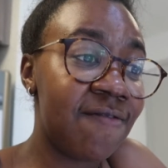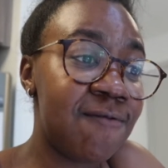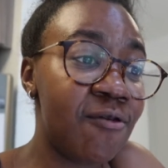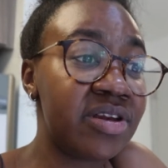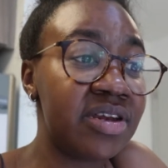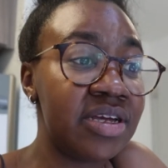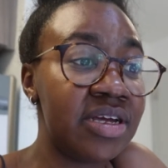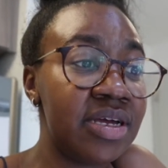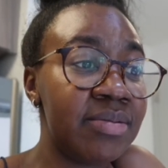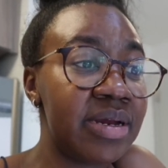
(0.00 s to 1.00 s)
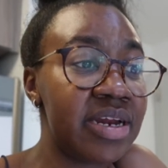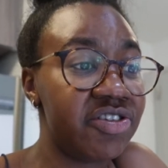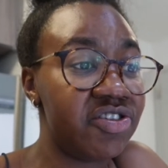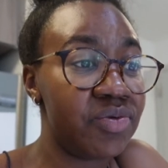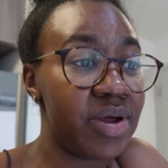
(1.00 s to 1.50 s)
40
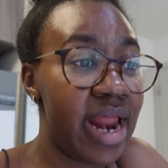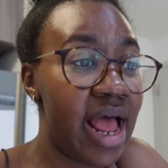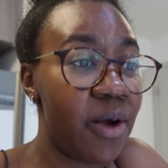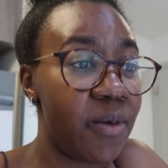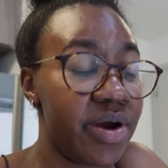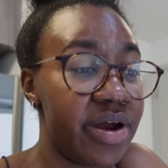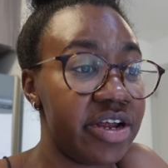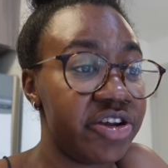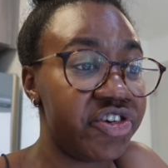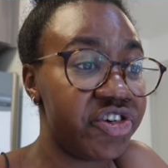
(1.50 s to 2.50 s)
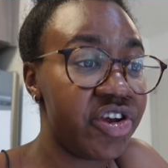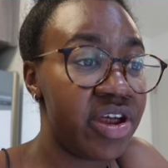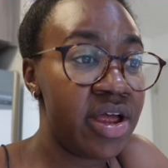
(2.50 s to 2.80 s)
minutes to an hour ish.